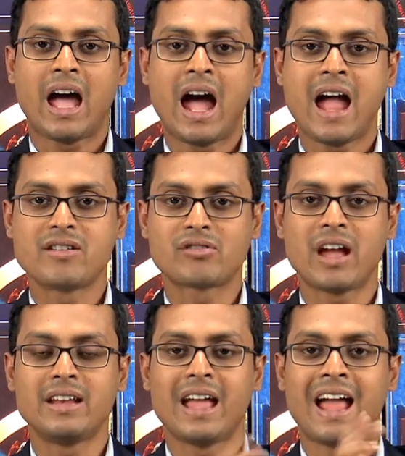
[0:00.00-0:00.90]

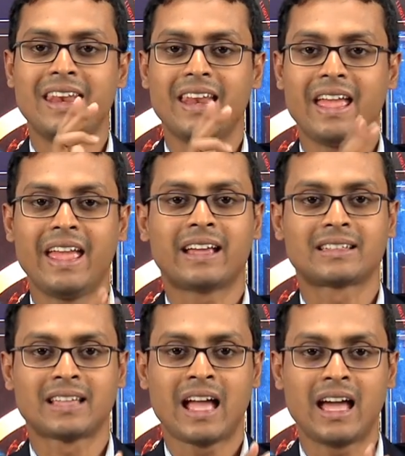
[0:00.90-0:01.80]
hydride and
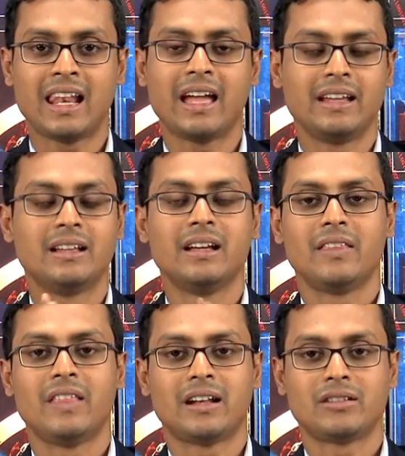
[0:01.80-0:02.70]
X halide
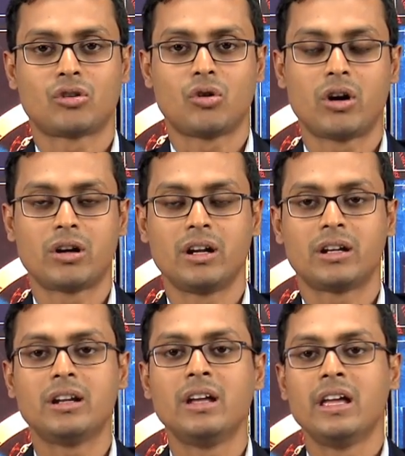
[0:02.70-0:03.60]
that is
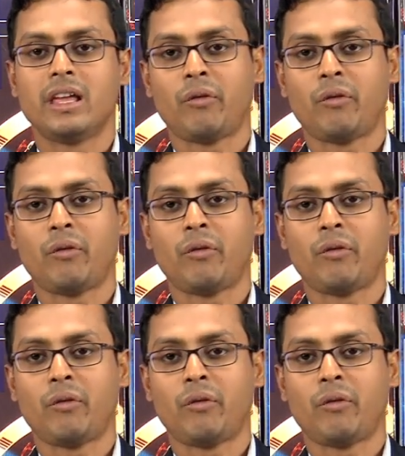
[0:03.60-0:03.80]
coordinated.